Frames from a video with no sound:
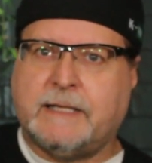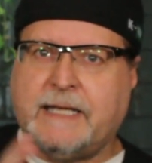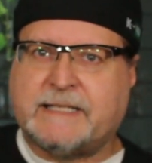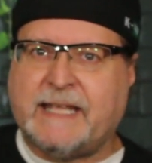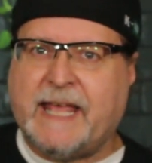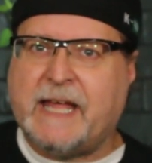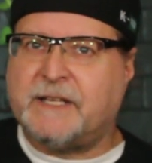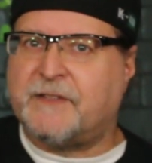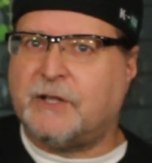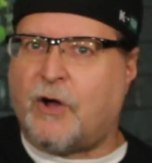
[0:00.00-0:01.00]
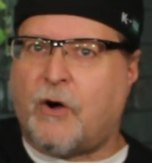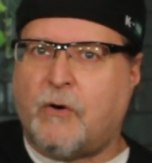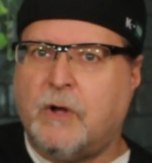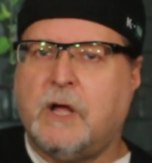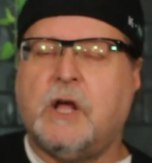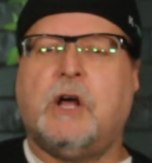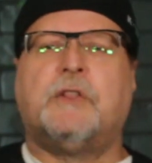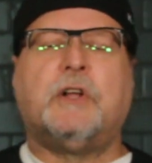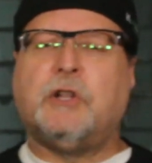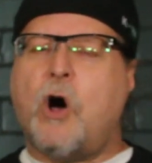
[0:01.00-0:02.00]
He's the end of the law.
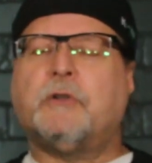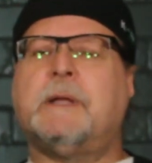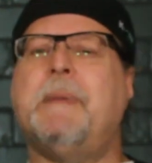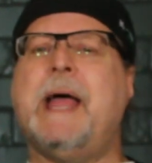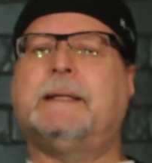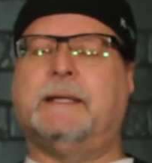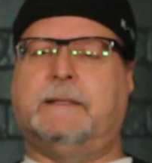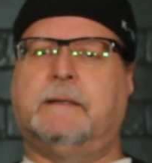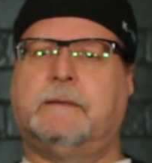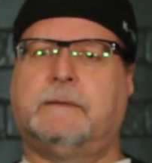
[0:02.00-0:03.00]
The law demanded.